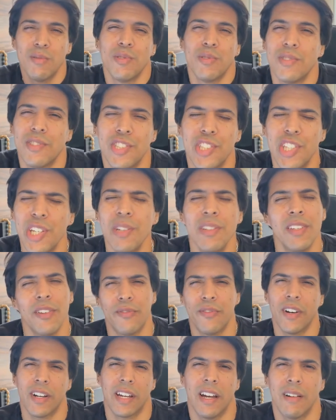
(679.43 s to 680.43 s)
chill the
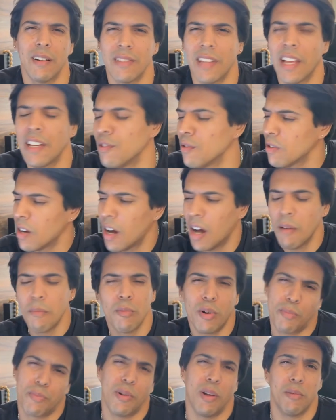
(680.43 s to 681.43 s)
fuck out. Like, you have
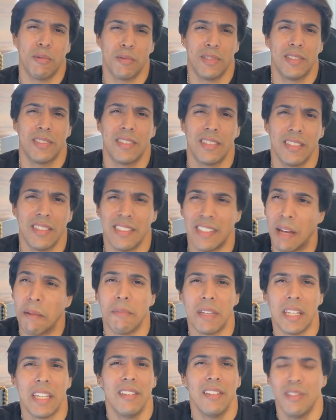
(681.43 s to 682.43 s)
more problems than
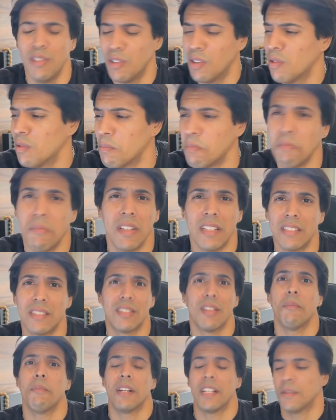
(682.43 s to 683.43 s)
me,
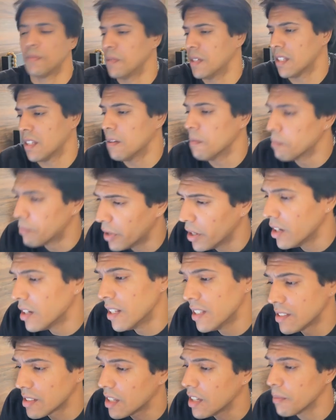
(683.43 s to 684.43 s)
somebody speaking. But
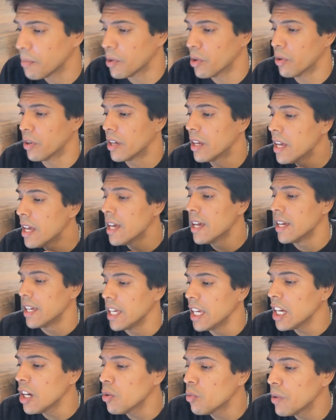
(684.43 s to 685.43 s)
let's keep going.
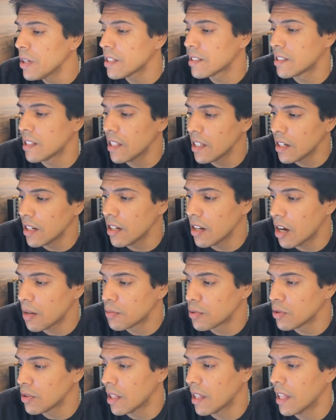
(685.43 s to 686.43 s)
In weeks leading up
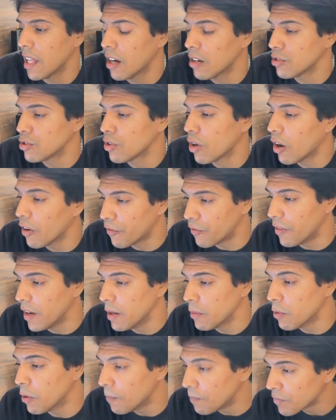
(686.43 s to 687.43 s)
to the launch of
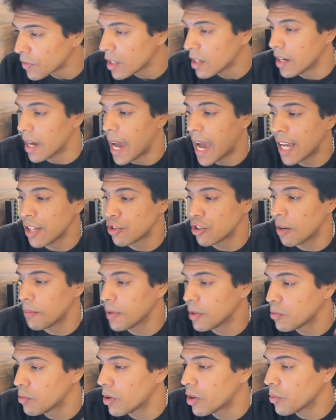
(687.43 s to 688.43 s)
Fable,
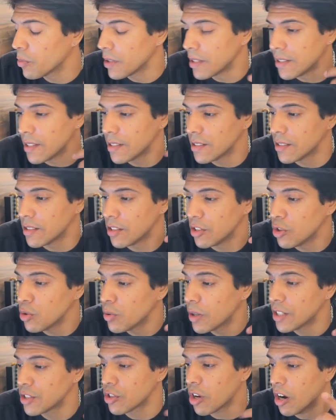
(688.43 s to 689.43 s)
Anthropic worked with this
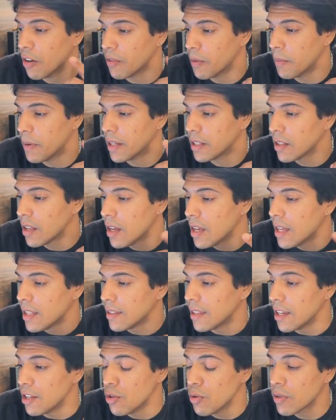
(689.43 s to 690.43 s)
US government,
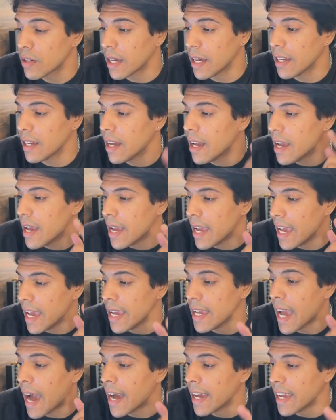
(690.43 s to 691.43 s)
the UK
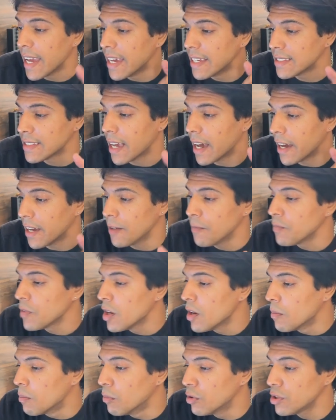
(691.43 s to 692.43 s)
AISI,
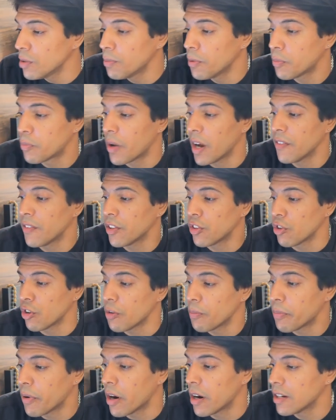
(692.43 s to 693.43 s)
multiple private
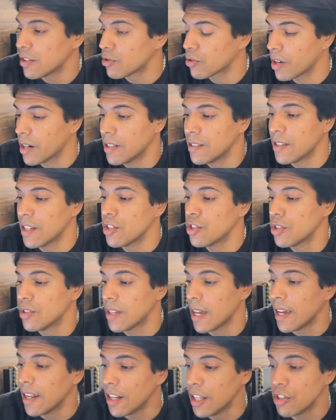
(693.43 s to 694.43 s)
third parties, organizations,
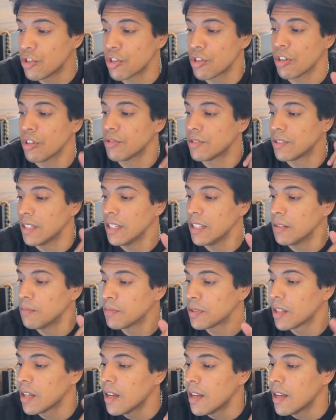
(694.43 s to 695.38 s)
and internal teams